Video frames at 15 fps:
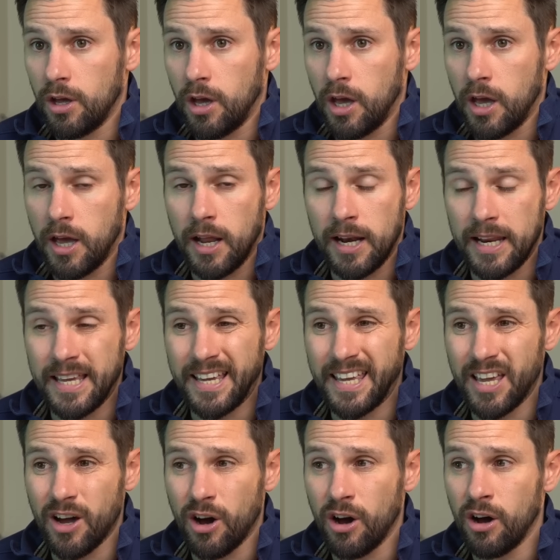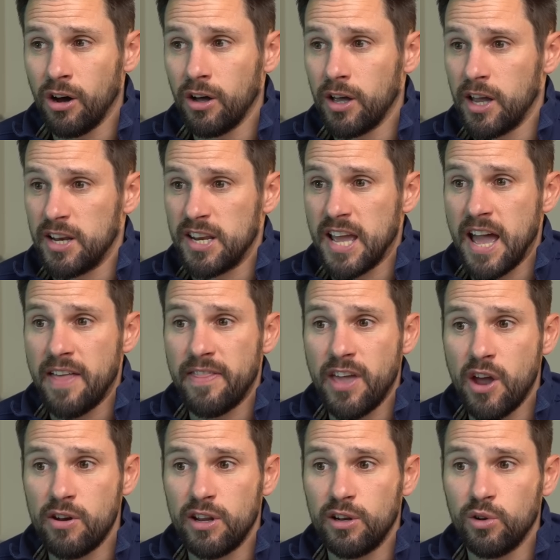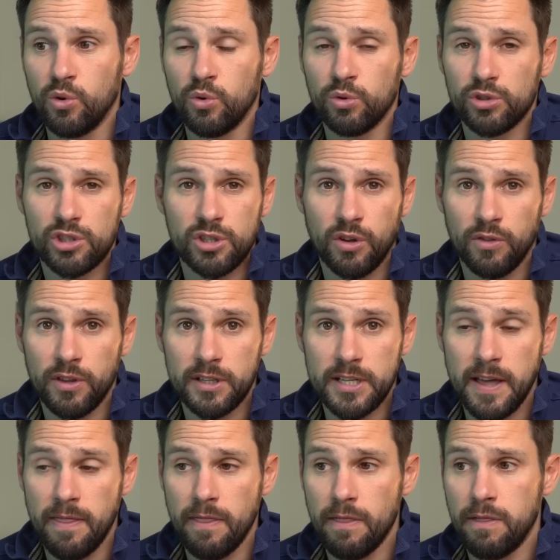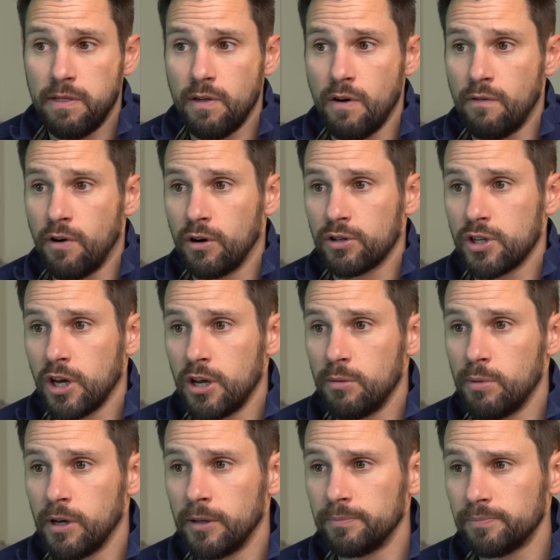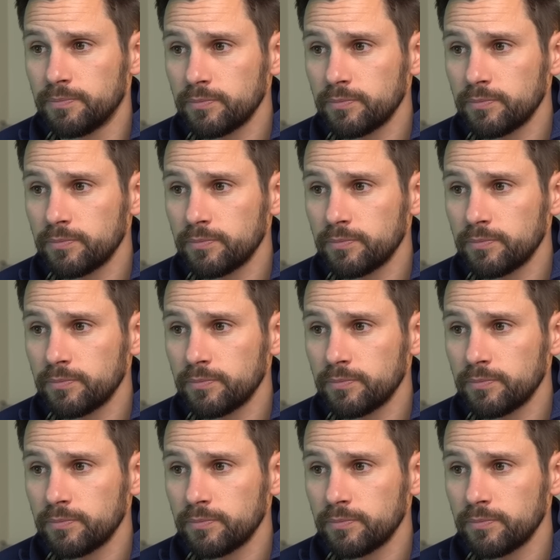Alinghi are, and yet they only launched on the 10th of October.